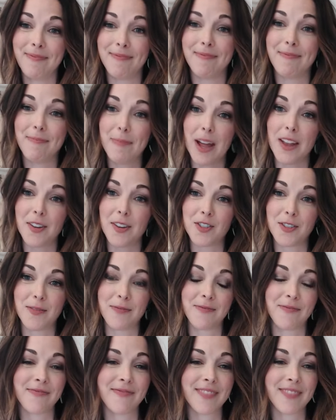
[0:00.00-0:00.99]
punch.
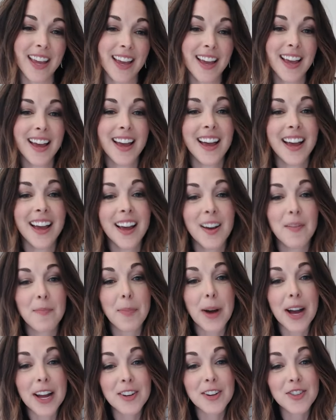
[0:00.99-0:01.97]

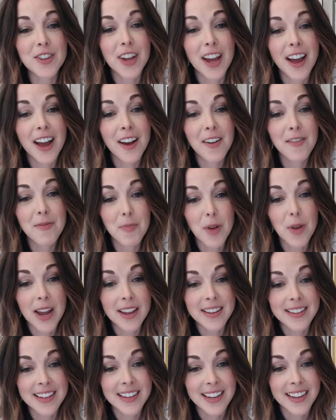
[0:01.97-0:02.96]
Punch of
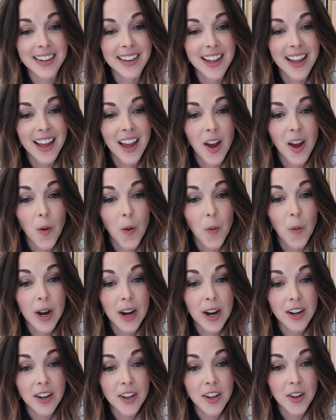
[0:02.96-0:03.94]
pressing.
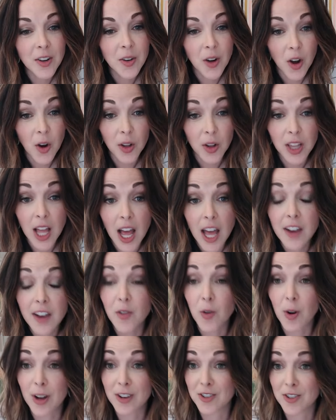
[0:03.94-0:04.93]
Where do you, oh, a lot
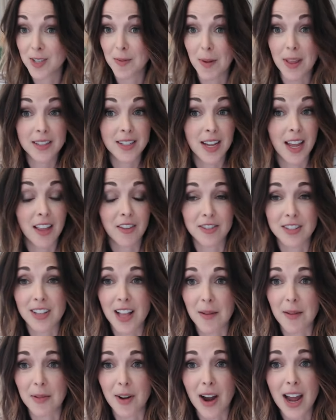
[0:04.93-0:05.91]
of questions about the tailor's
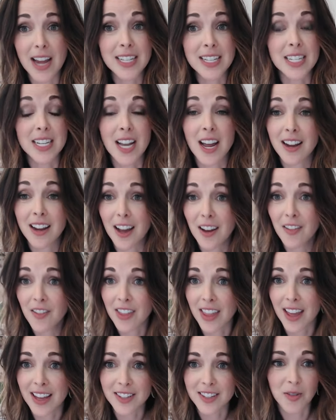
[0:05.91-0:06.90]
clapper. I did not cover
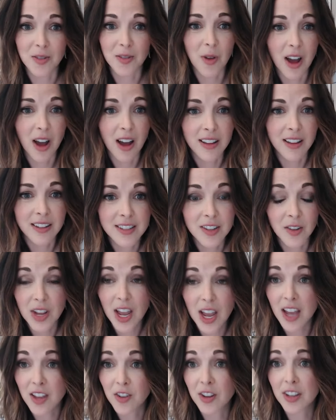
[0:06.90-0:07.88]
that too well. So
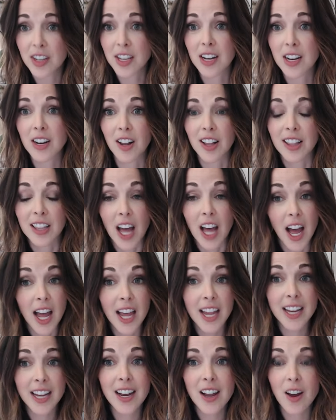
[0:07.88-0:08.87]
yeah, you can get it
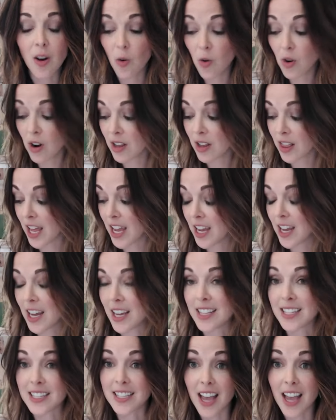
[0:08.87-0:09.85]
online. Or like I
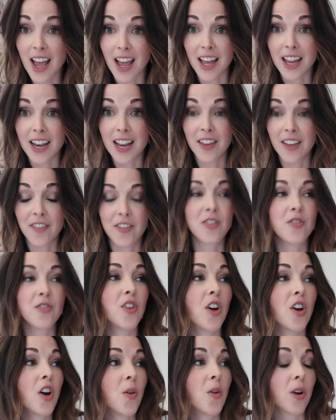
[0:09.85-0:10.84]
said, if you
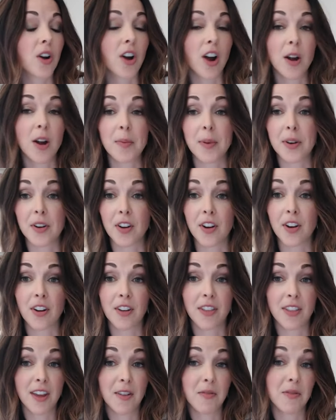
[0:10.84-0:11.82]
know a
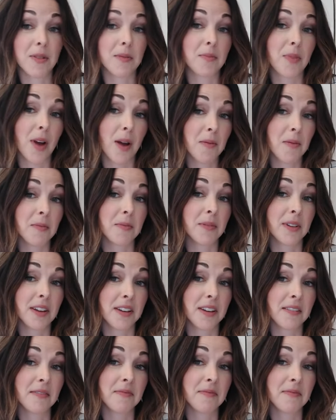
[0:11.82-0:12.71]
carpenter, they would probably